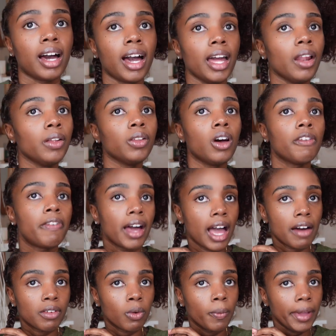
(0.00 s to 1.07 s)
I don't know if I
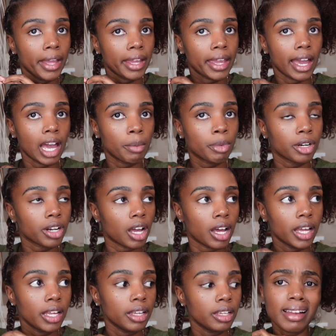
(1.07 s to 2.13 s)
have a wig cap or
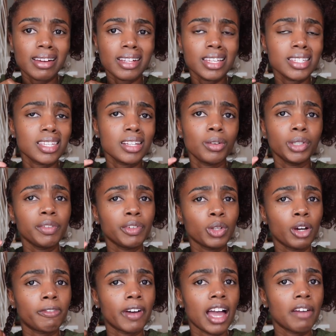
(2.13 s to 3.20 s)
not. I honestly don't even
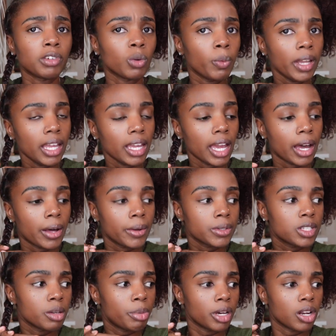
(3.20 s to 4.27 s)
know if I have a wig out
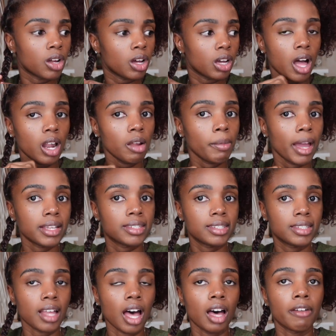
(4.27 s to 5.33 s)
to put on. A lot of my
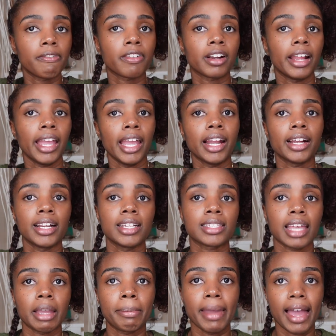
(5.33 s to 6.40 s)
stuff for hair is
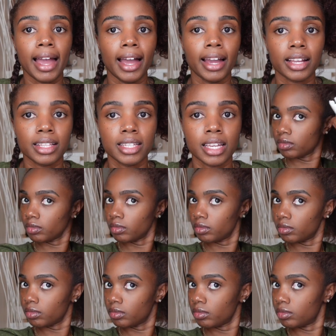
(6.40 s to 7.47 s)
like packed.
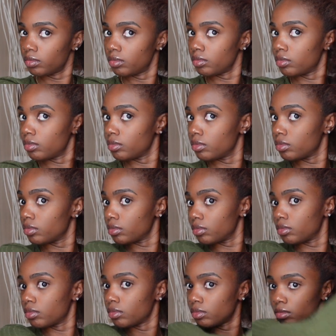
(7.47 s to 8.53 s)
the
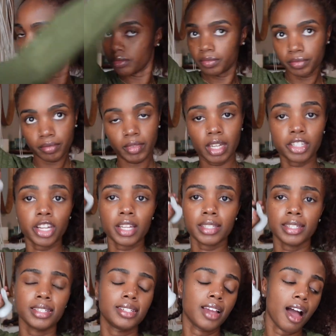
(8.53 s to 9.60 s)
band, take a member,
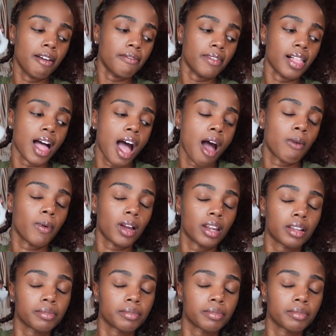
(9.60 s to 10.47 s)
party